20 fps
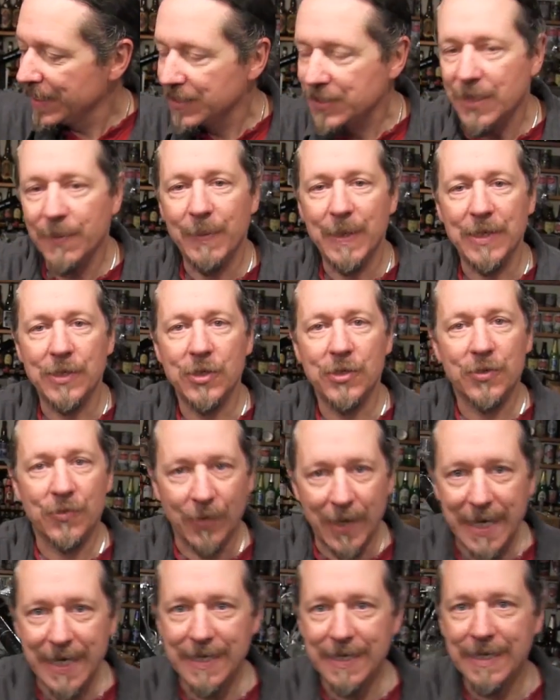to be
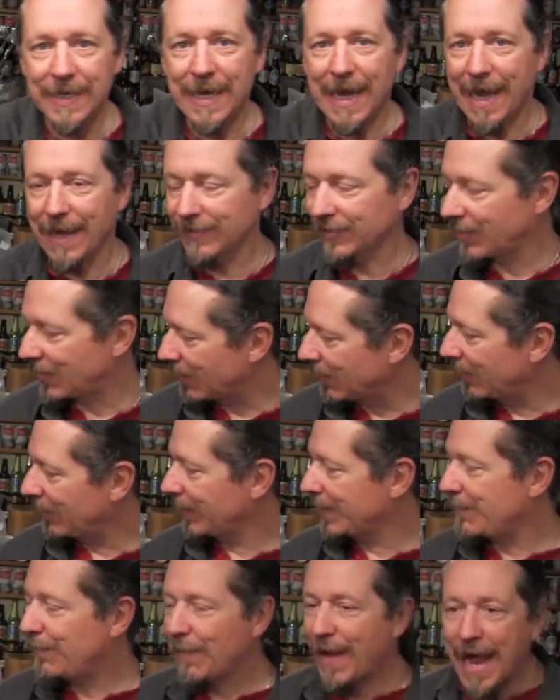straightened at the
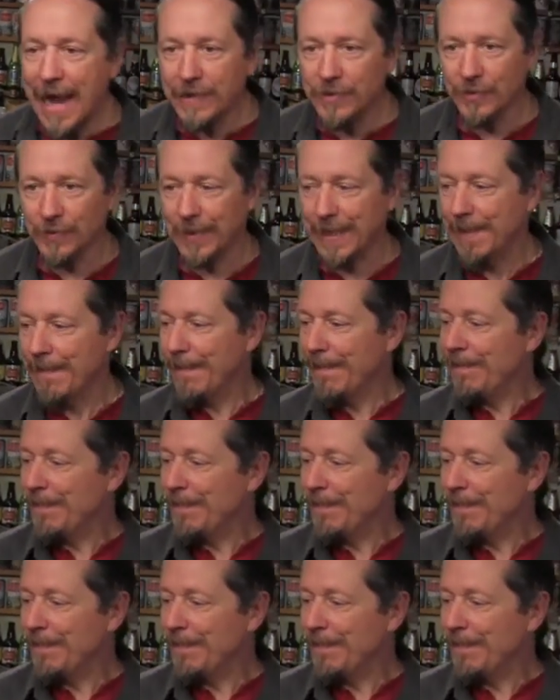Harley factory.